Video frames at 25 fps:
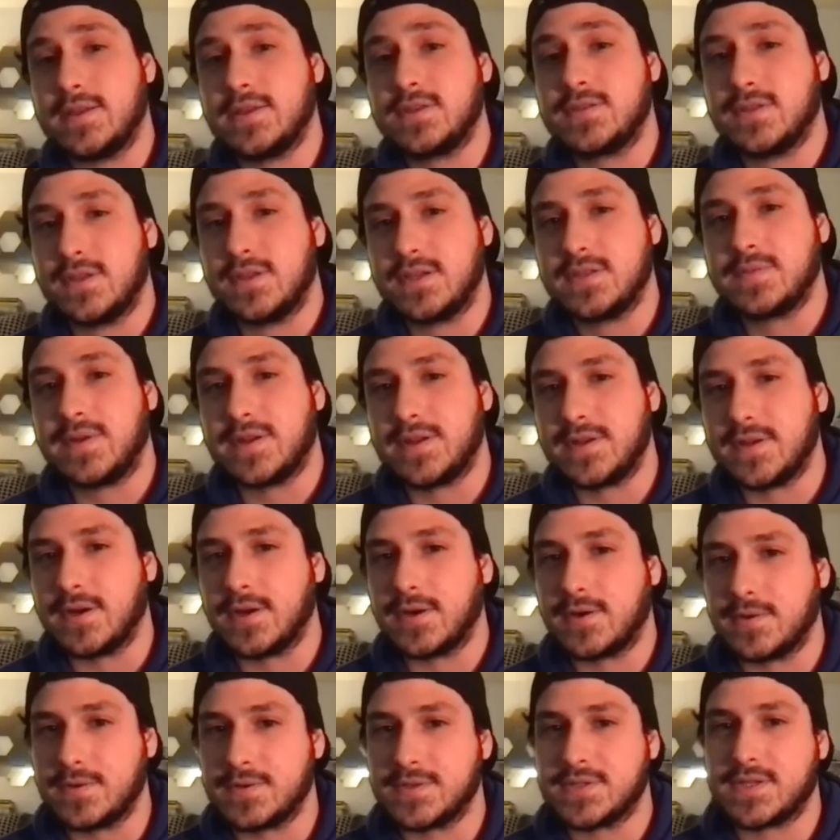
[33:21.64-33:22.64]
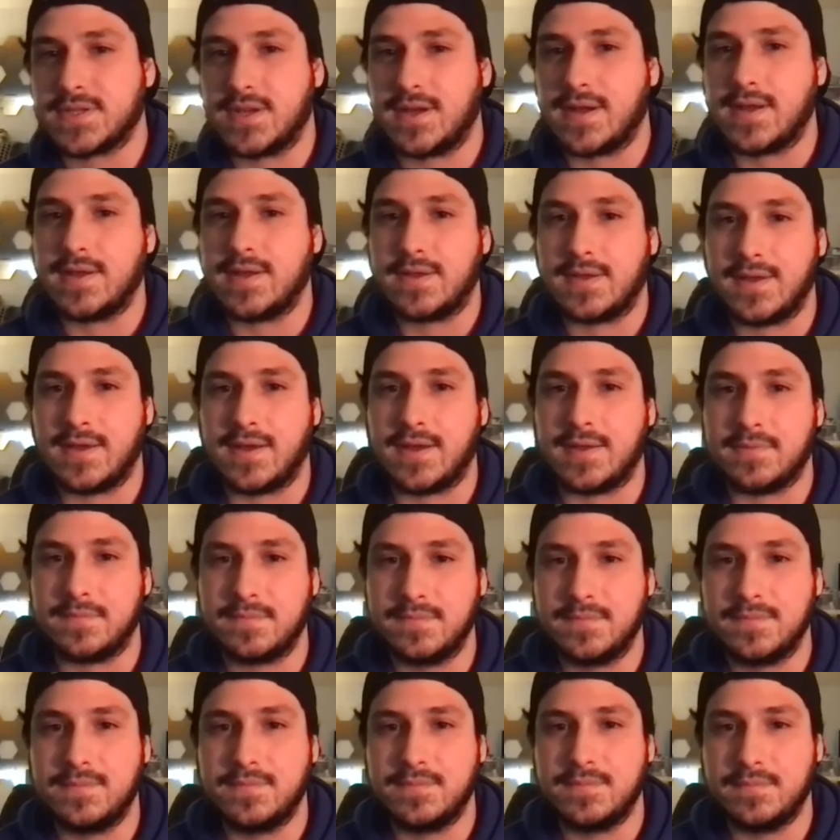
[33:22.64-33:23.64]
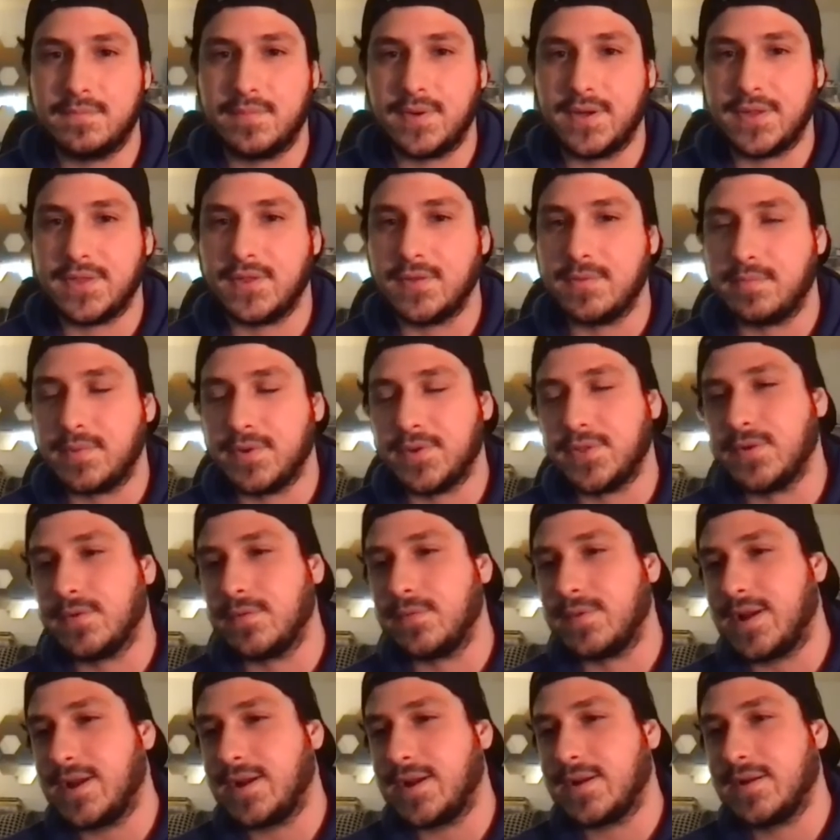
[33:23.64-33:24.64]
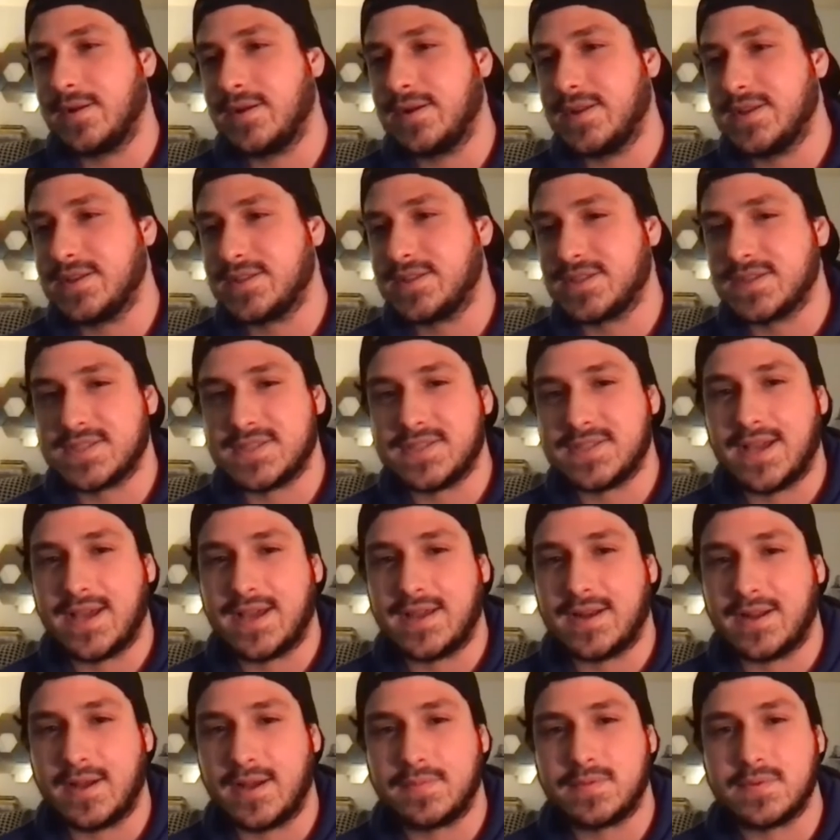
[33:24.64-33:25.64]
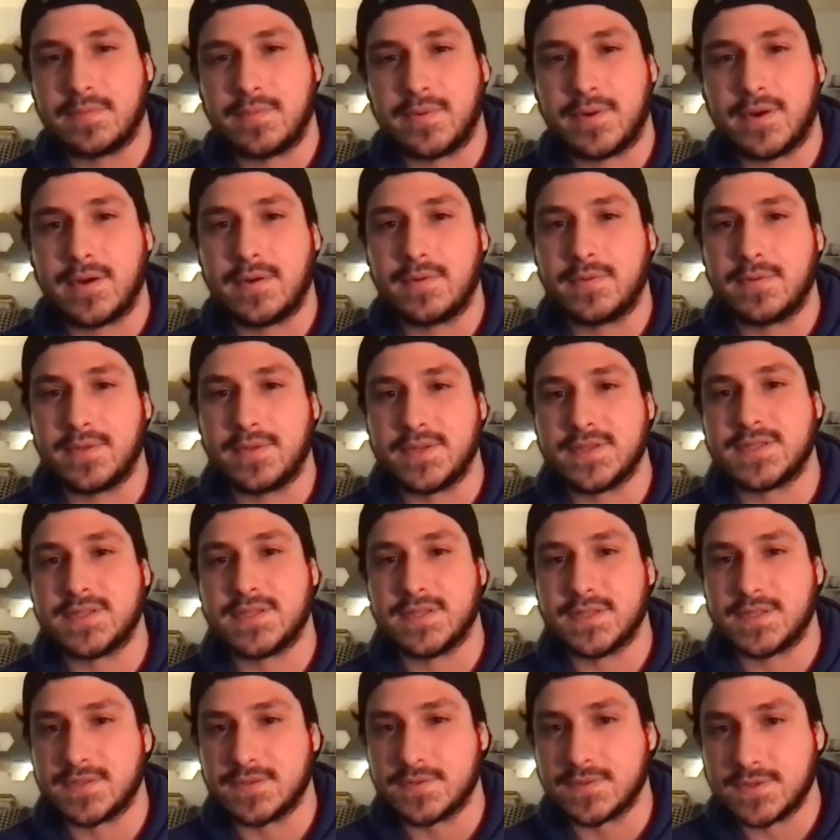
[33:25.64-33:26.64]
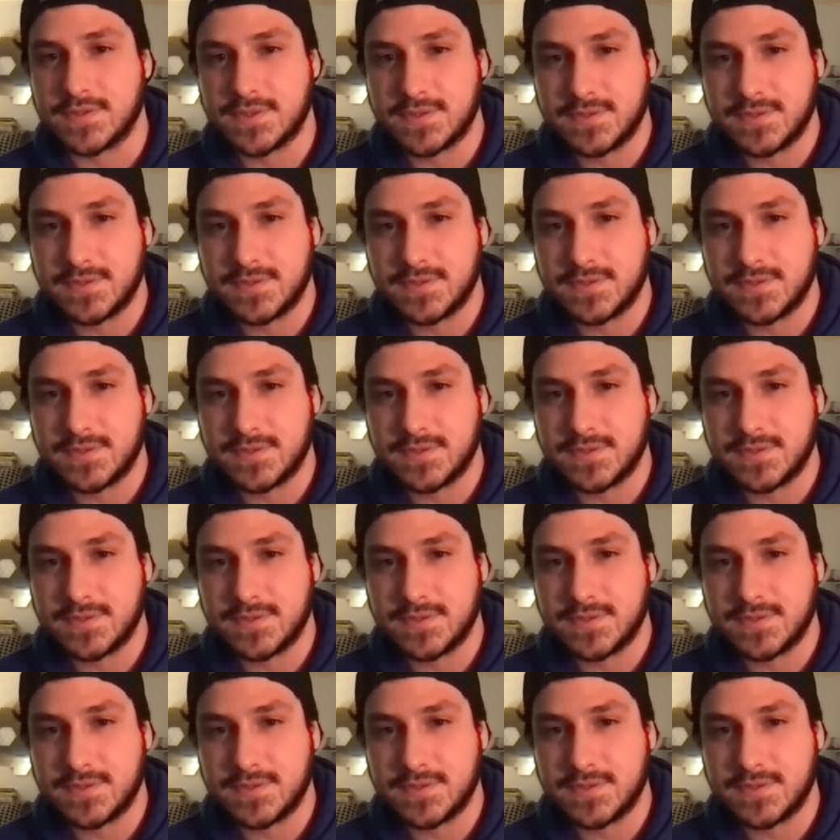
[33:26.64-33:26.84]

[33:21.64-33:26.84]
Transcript: He's my dark horse guy. Yeah. But the record is just not up to par with the Sixers.